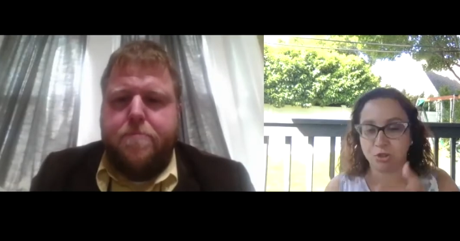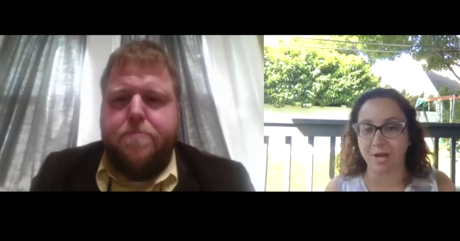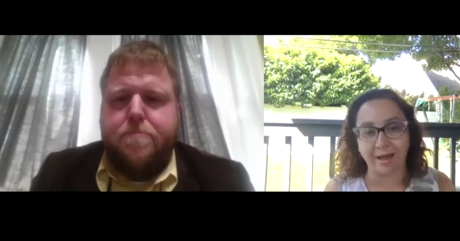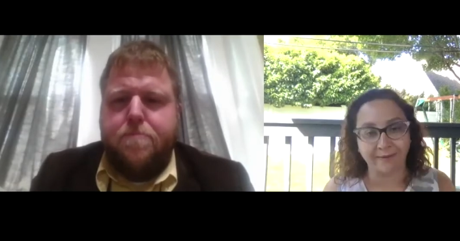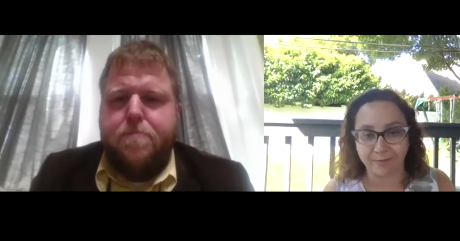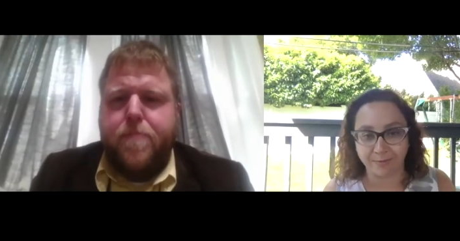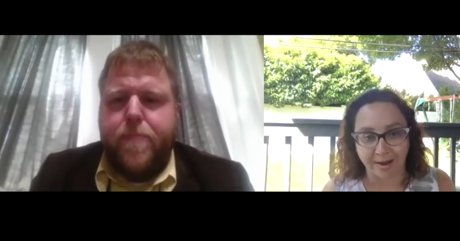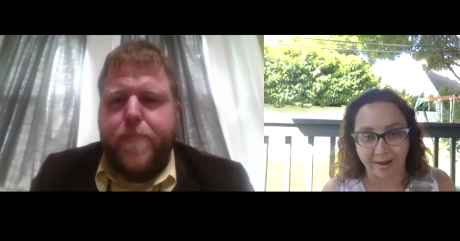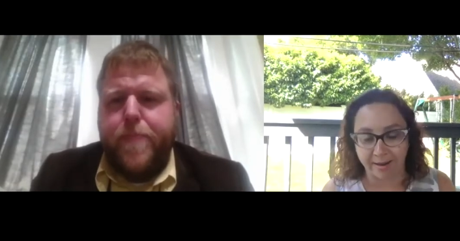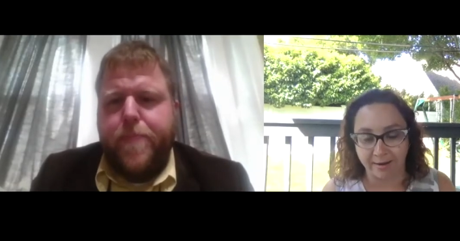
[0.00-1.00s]
Speaker 1: dive
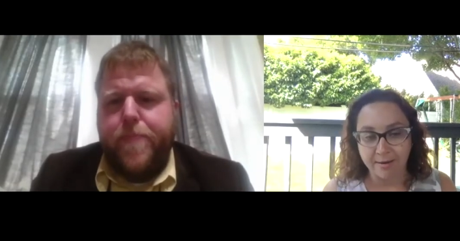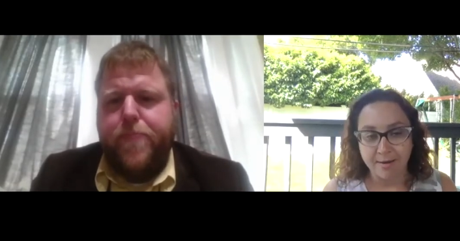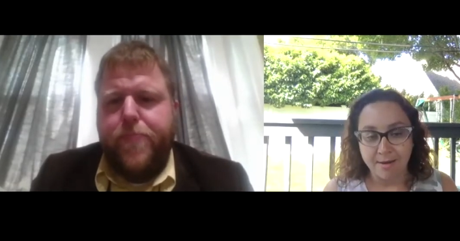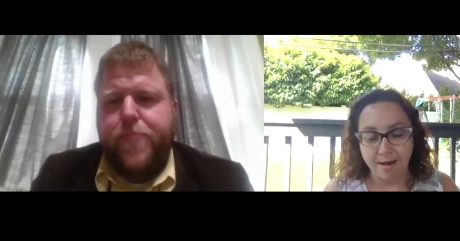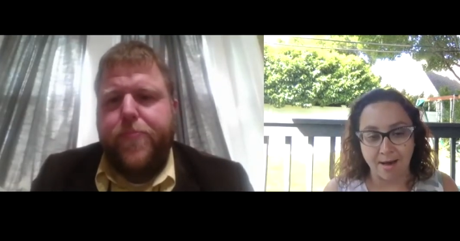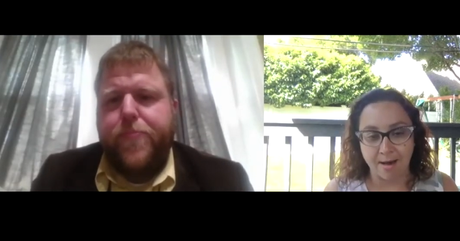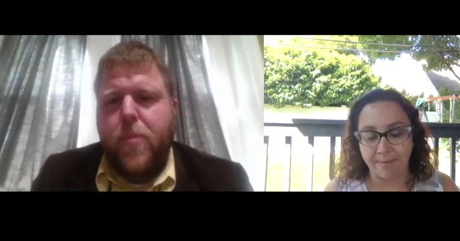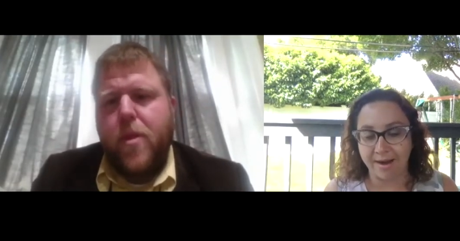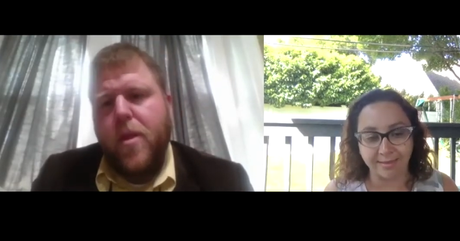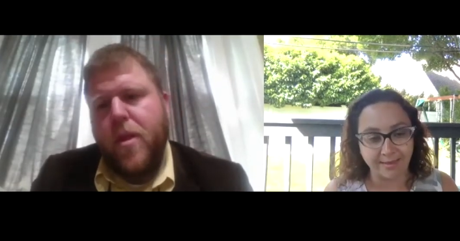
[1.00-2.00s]
right in. Um,
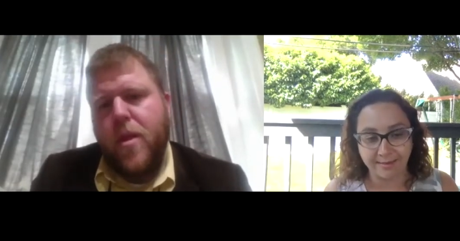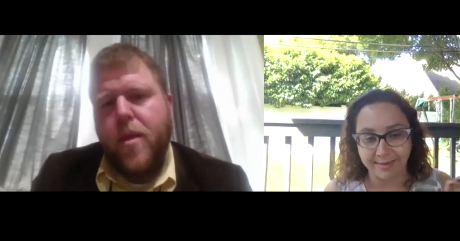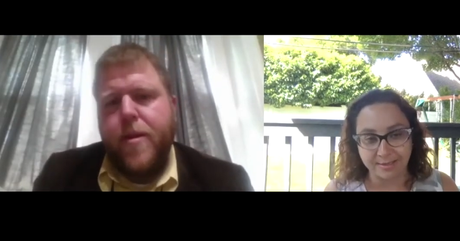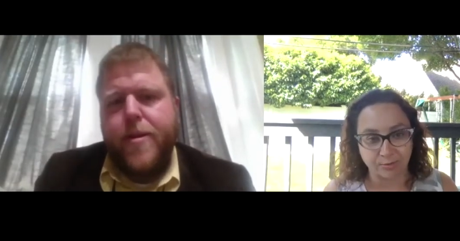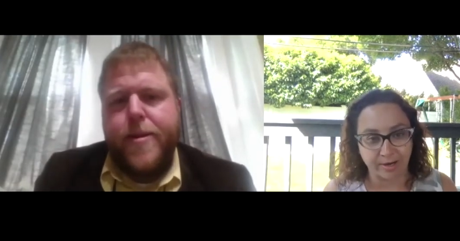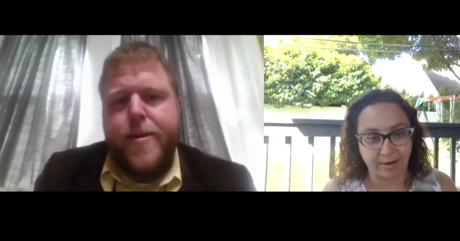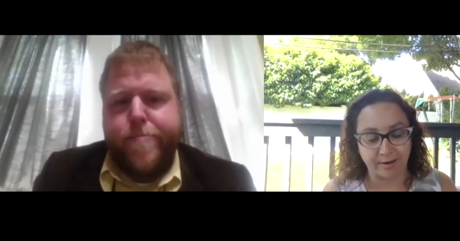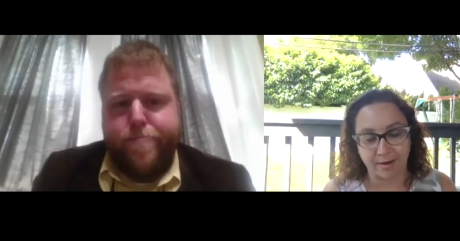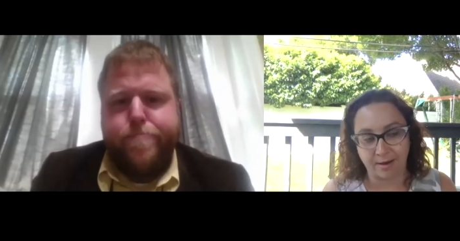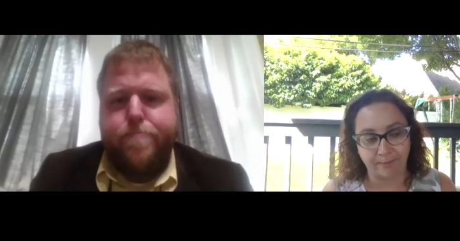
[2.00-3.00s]
and I think that's great
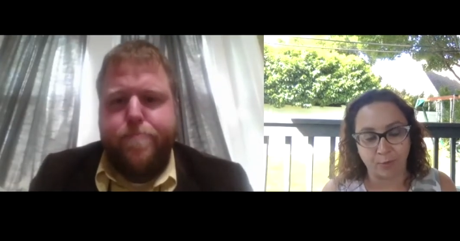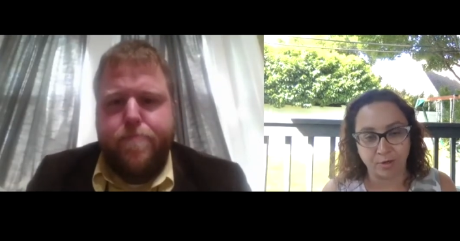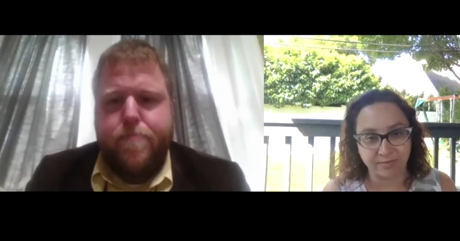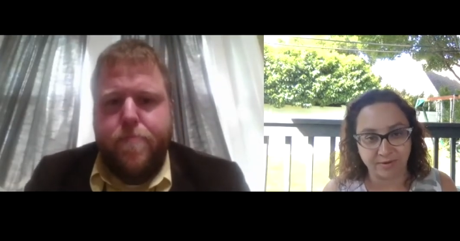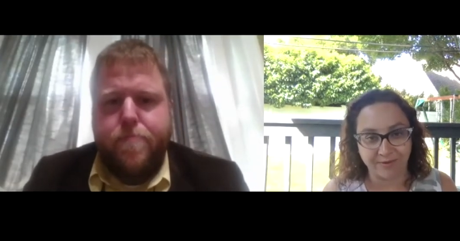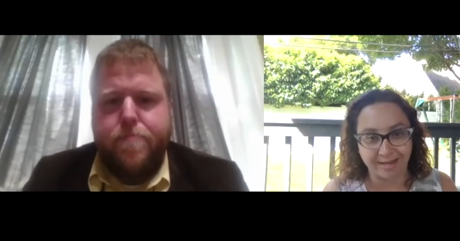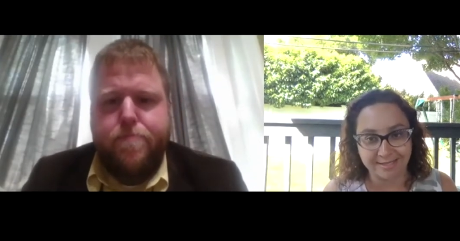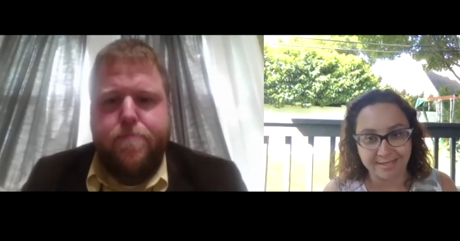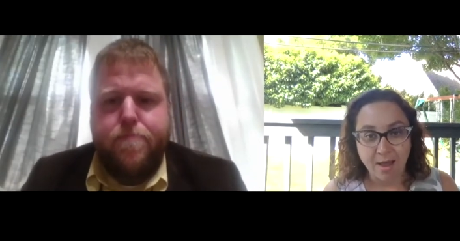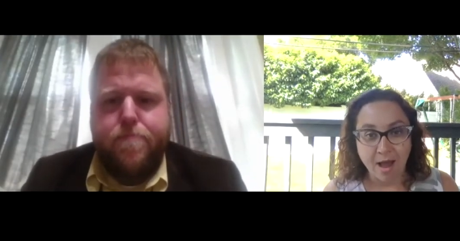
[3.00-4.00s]
um, words of advice.